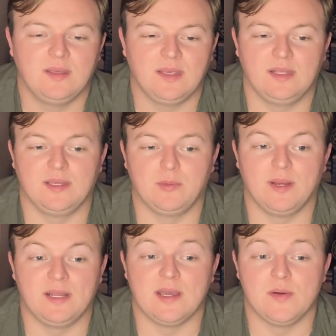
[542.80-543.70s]
and like
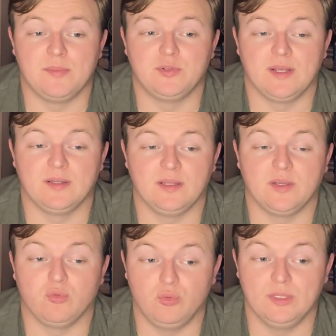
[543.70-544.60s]
right now I'm trying to like
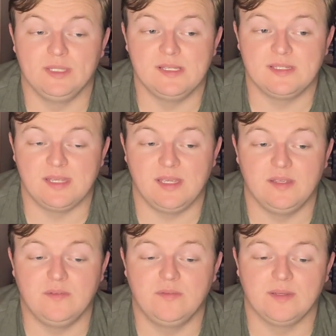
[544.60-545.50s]
really
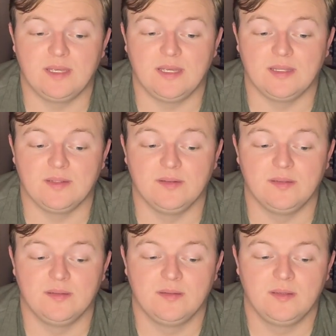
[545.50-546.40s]
save and,
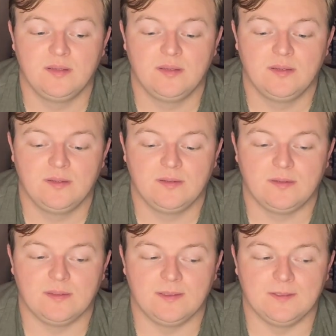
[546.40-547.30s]

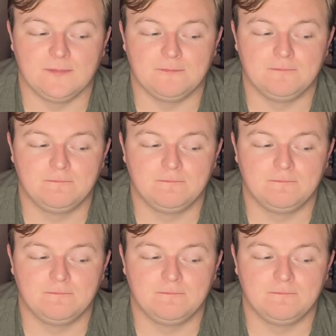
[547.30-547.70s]
um,